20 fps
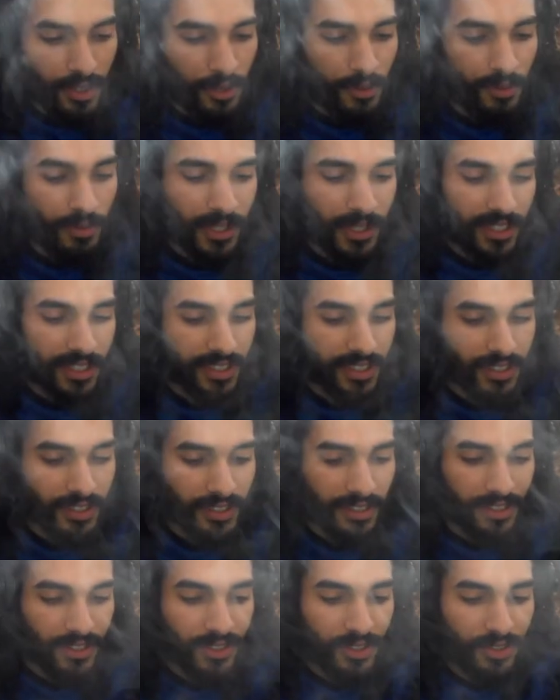No, but
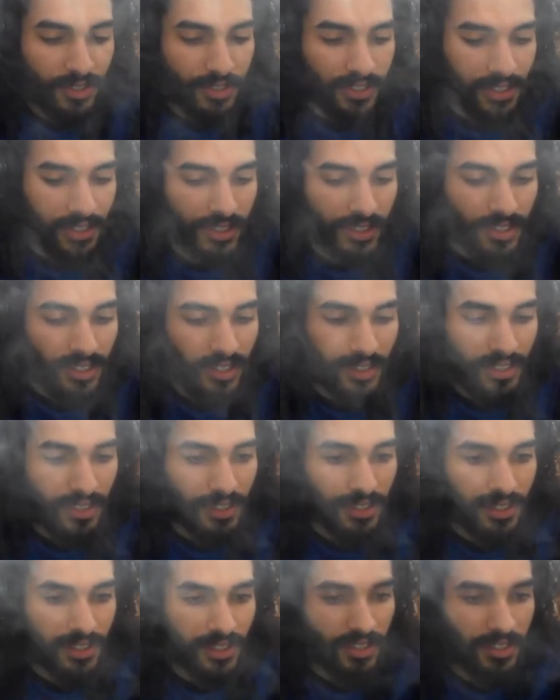it's a selfishness
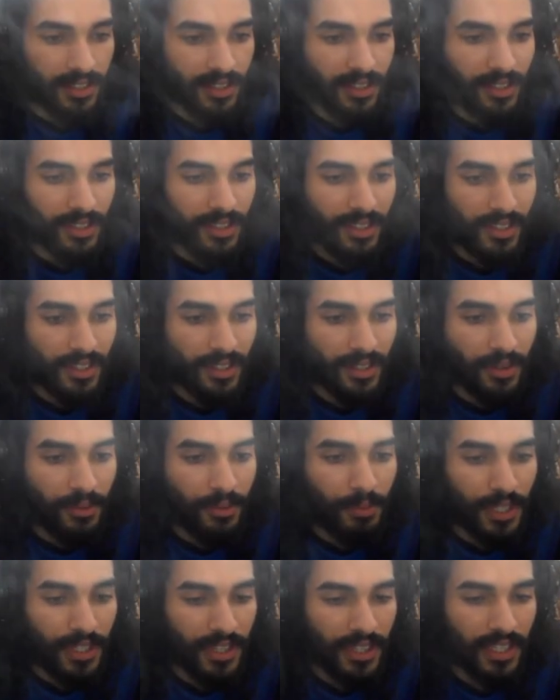spectrum. It's a
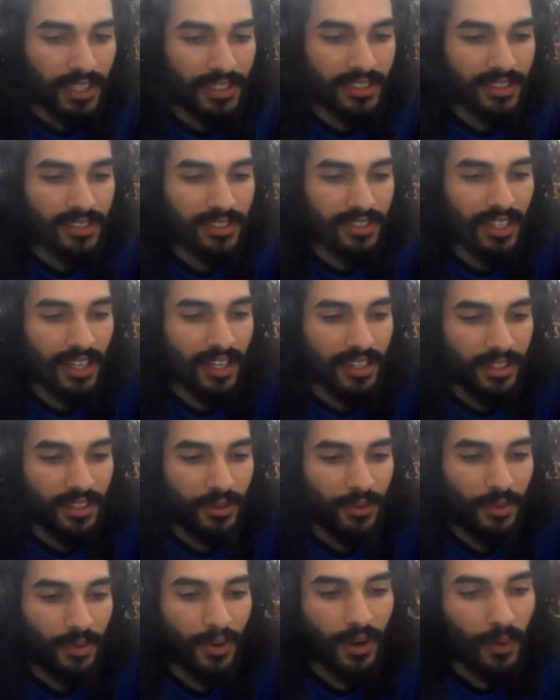selfishness But spectrum. That's
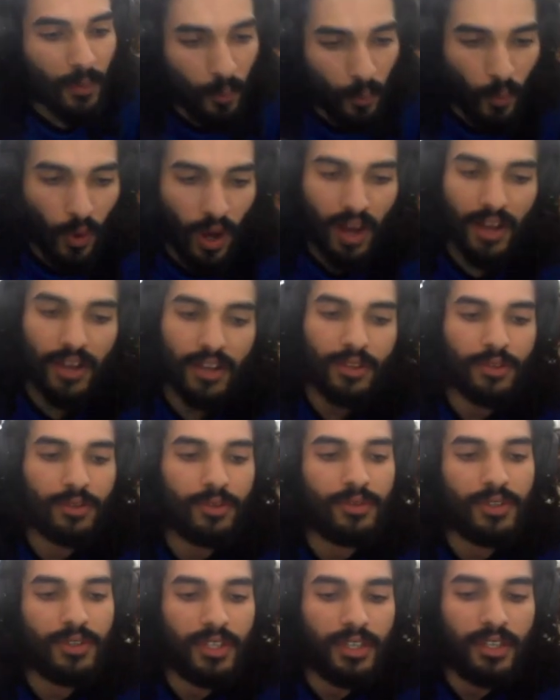exactly why
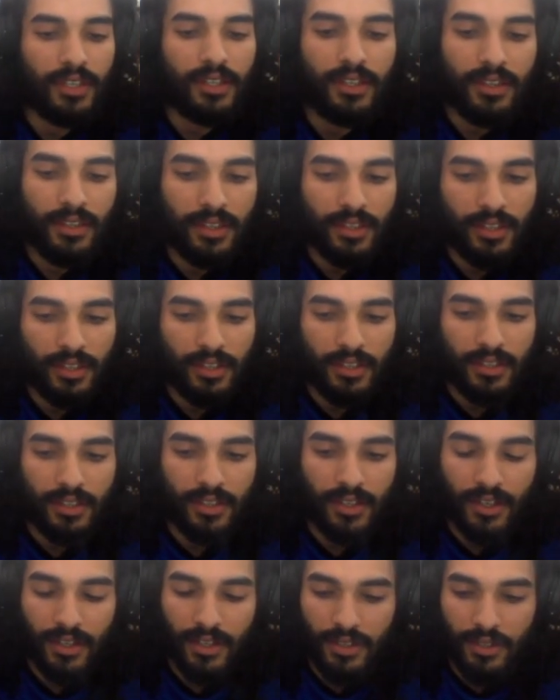you need
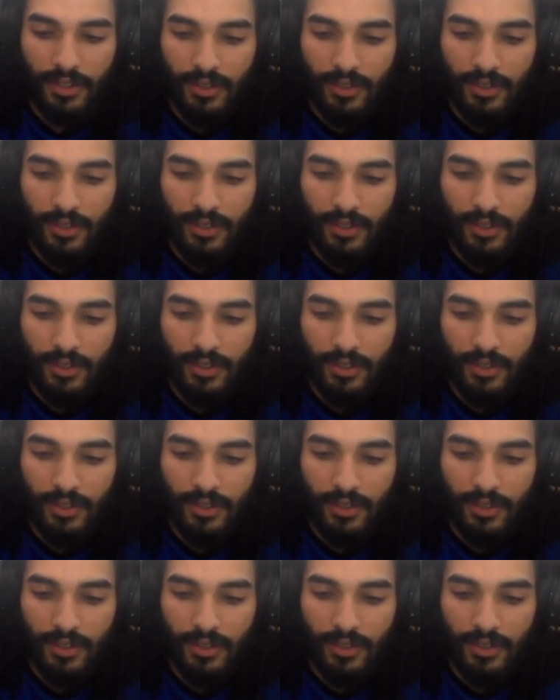the